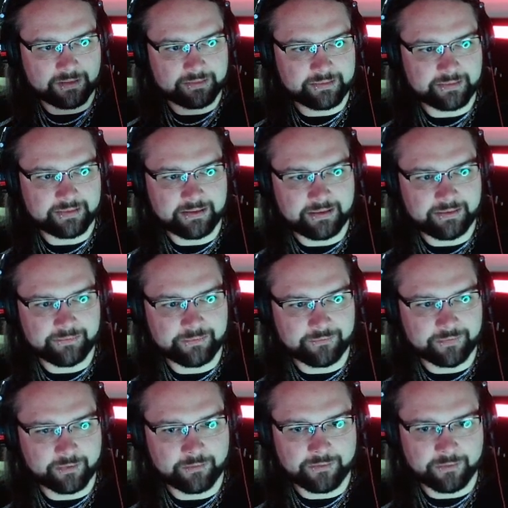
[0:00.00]
Uh, if you've
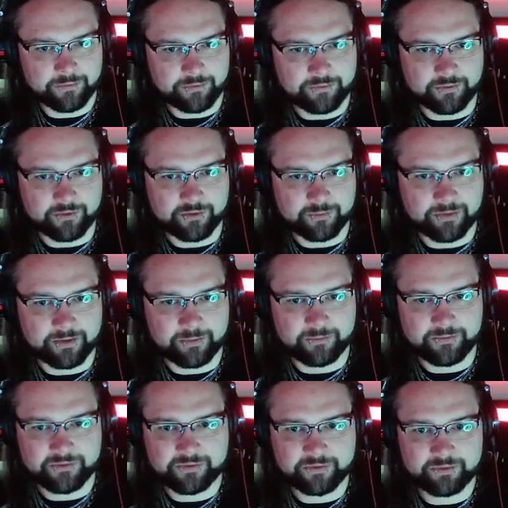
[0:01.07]
got the other
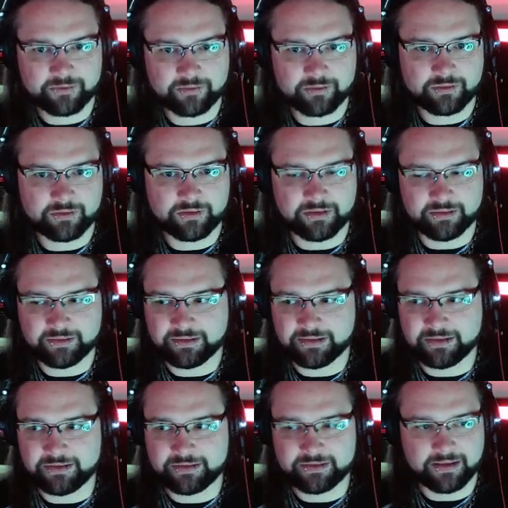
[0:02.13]
crossbows, you
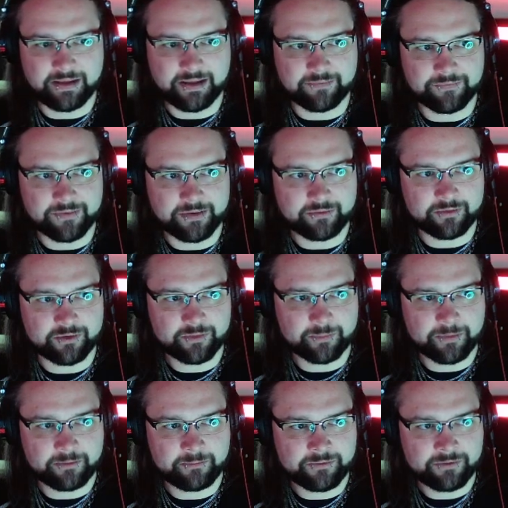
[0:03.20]
need heavy
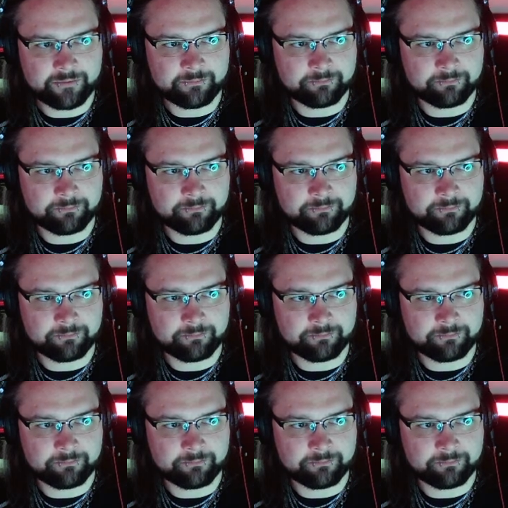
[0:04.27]
crossbows.